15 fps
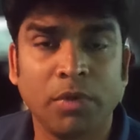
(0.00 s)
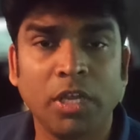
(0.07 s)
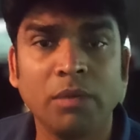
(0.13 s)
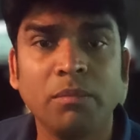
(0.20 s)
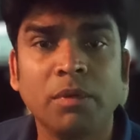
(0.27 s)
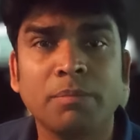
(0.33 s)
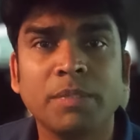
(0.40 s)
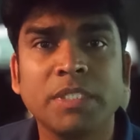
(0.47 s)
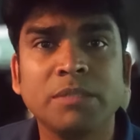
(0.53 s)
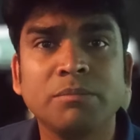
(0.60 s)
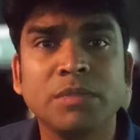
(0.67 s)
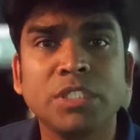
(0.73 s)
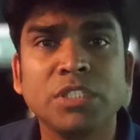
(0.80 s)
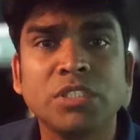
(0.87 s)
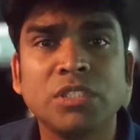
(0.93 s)
Polymorphism
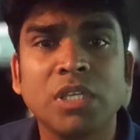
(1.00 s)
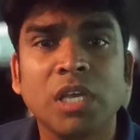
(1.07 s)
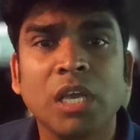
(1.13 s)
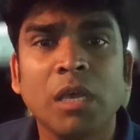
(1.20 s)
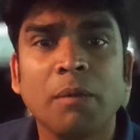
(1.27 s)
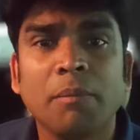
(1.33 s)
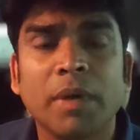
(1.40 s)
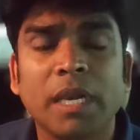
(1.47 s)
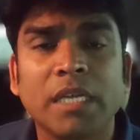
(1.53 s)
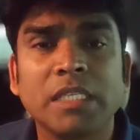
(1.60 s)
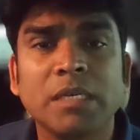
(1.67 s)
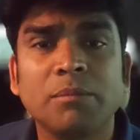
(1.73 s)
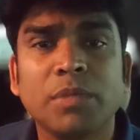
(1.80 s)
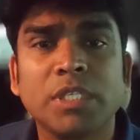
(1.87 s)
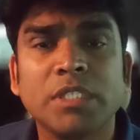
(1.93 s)
means, for
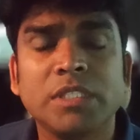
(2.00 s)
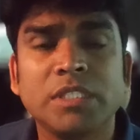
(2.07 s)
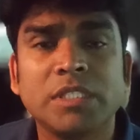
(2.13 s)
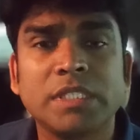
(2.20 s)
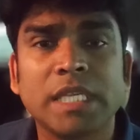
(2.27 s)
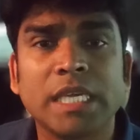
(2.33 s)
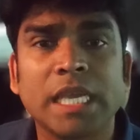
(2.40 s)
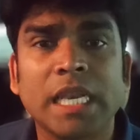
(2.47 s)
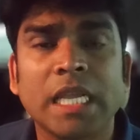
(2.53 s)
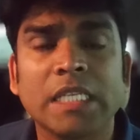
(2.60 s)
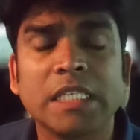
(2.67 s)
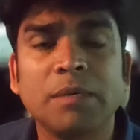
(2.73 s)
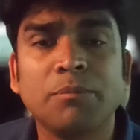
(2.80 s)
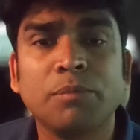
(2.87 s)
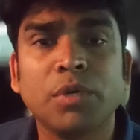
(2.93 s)
example, just take an
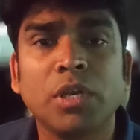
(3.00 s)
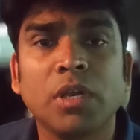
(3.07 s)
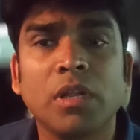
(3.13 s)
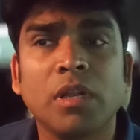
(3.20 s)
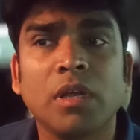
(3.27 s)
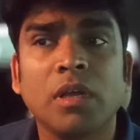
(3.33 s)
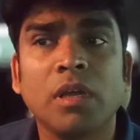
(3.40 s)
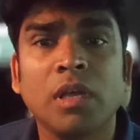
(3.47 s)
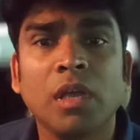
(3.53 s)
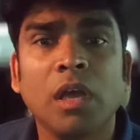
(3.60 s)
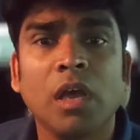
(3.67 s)
example, a